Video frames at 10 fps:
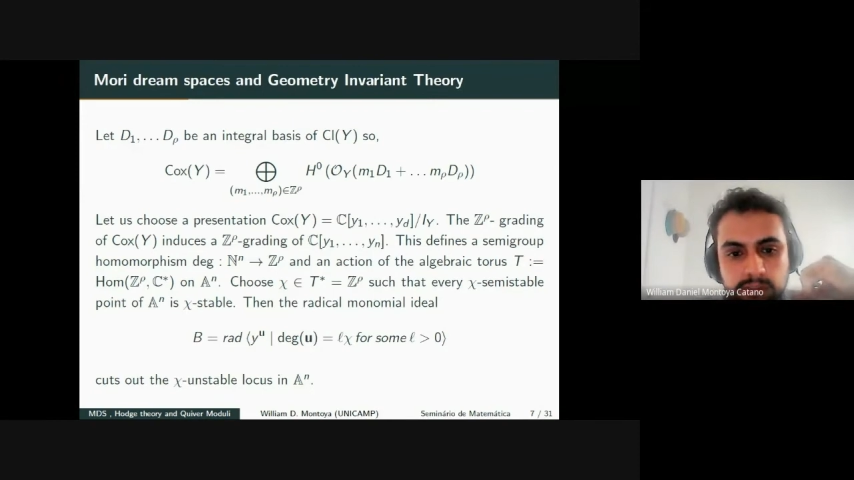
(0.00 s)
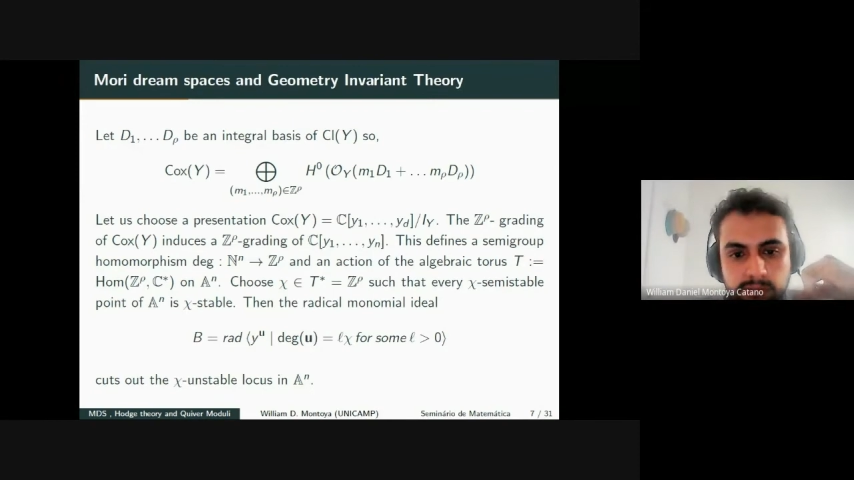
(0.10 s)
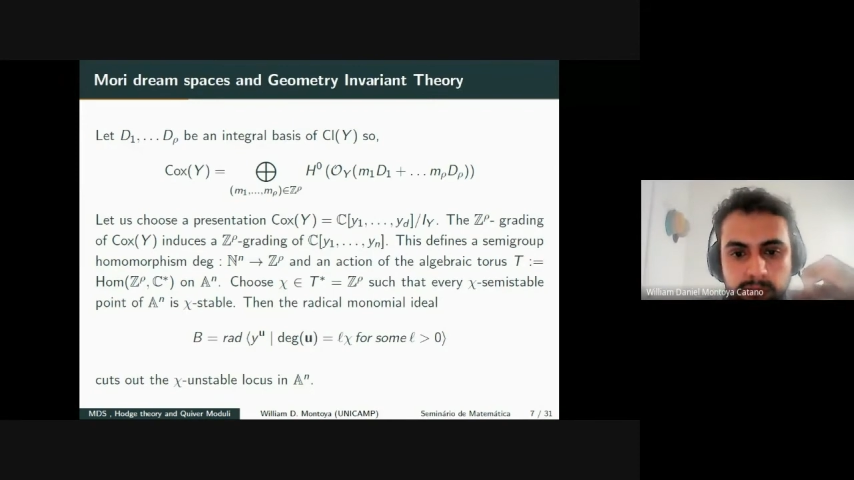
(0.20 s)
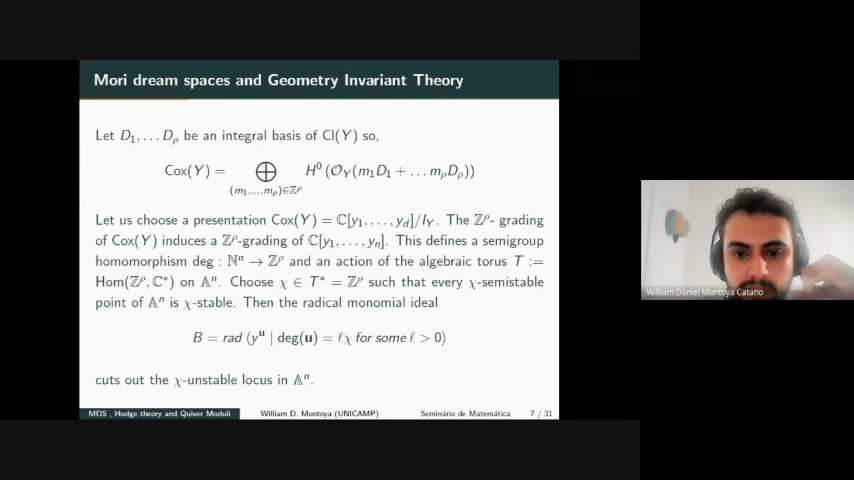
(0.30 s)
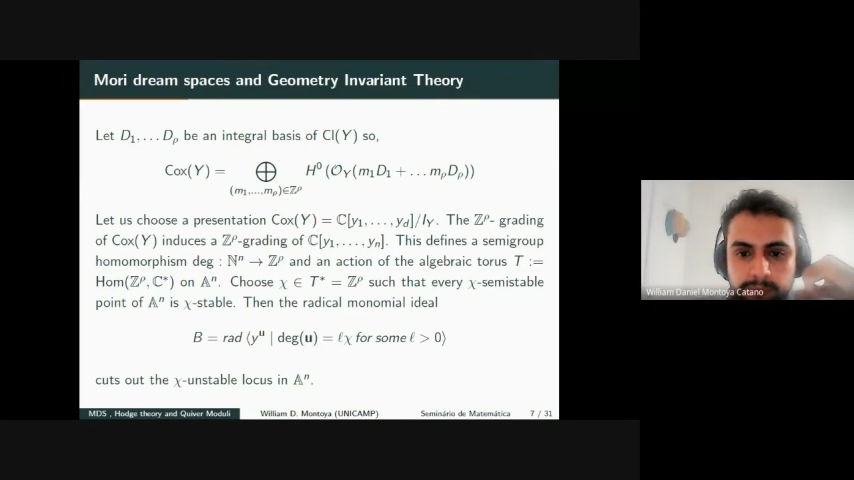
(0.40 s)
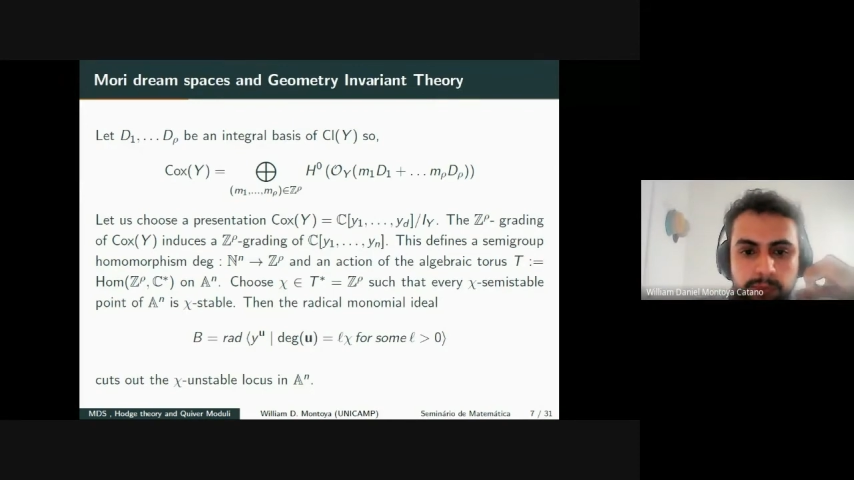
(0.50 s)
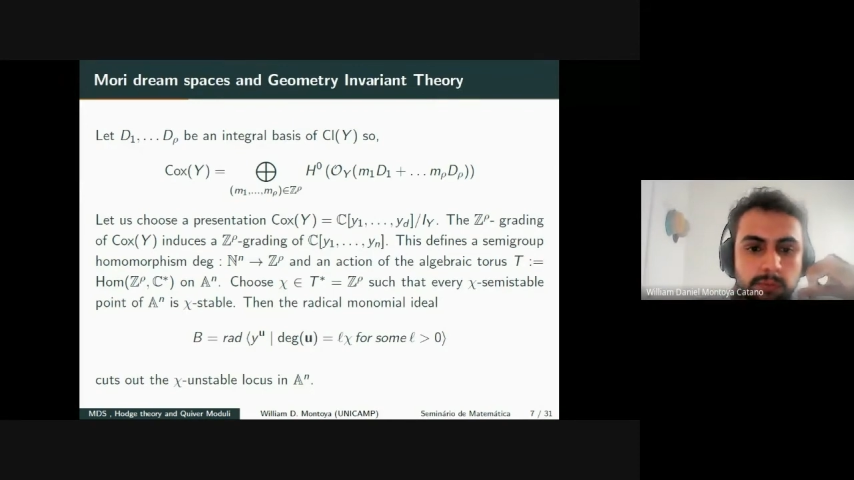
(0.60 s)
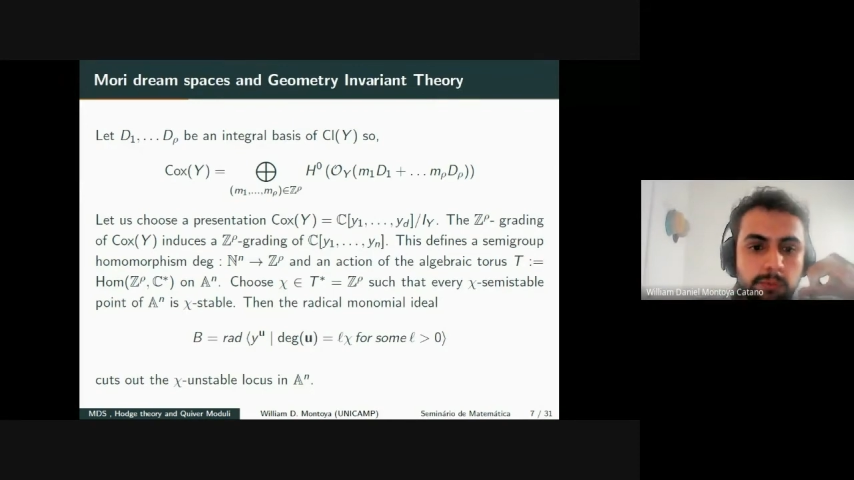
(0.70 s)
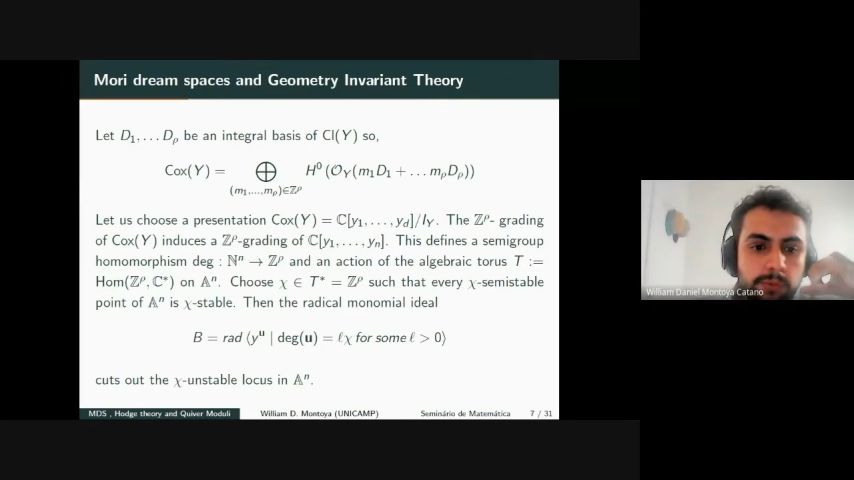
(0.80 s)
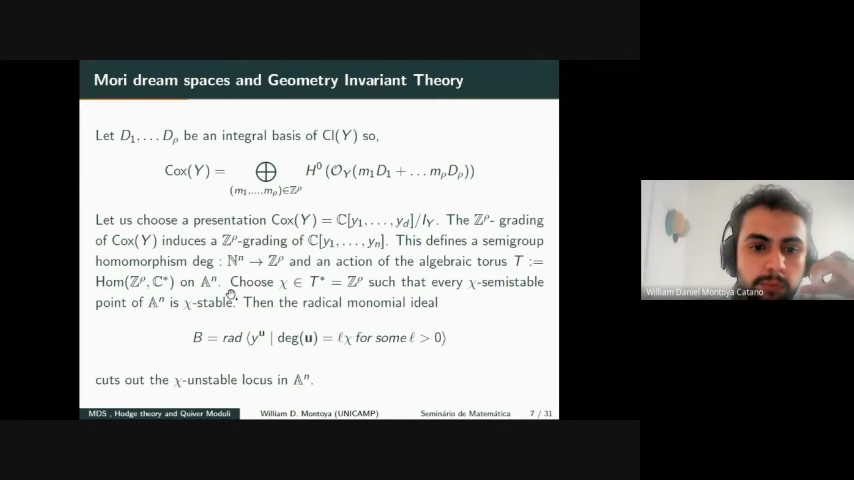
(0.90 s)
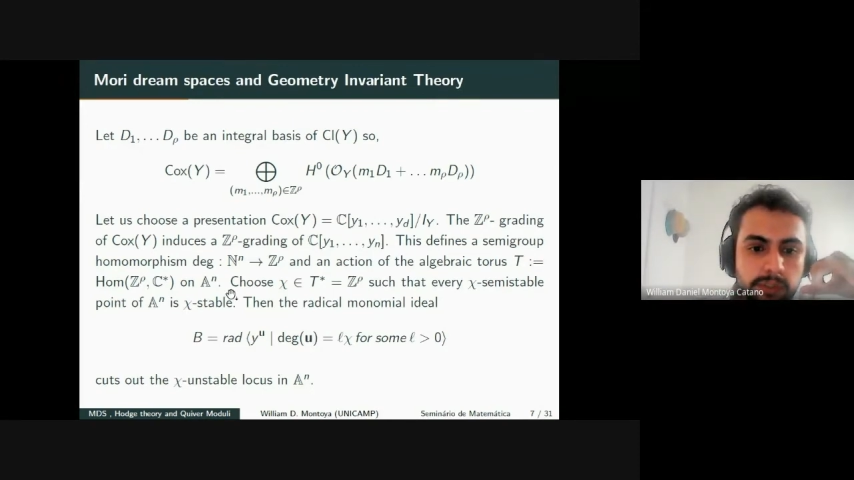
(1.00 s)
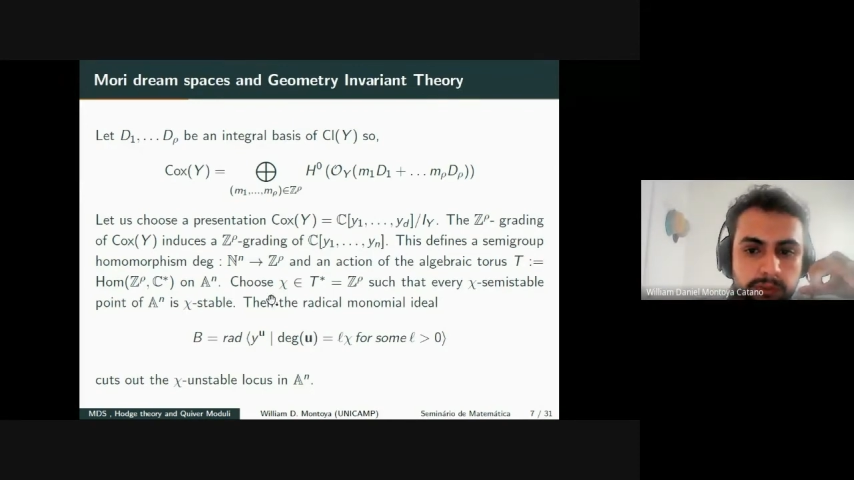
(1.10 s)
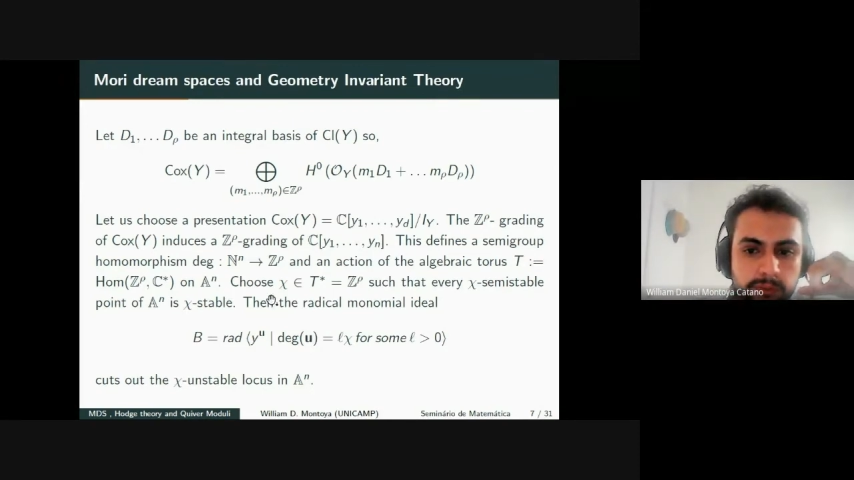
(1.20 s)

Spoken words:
somehow you want